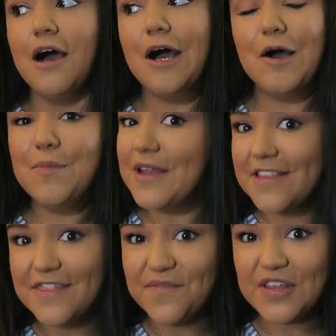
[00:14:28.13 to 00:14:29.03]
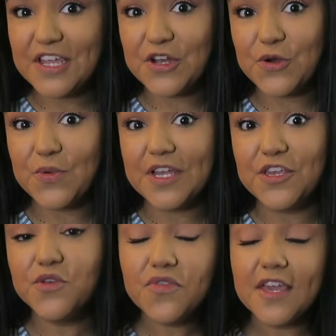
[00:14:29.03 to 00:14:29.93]
But I'd love to hear what
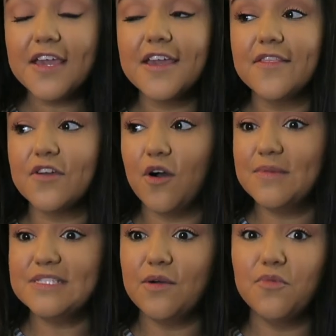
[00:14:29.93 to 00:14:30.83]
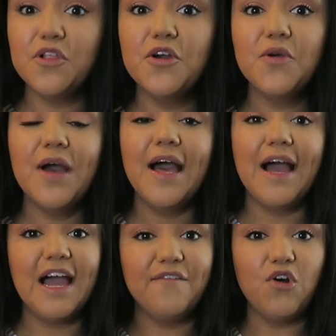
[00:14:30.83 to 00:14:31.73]
you think in the comments down below.
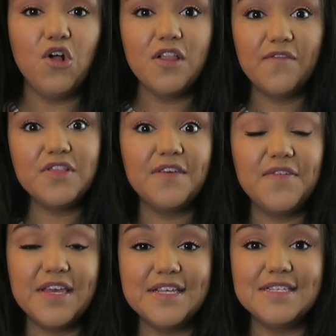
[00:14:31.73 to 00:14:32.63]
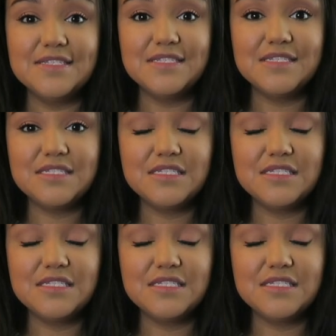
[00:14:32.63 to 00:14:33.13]
I have all of Olivia's,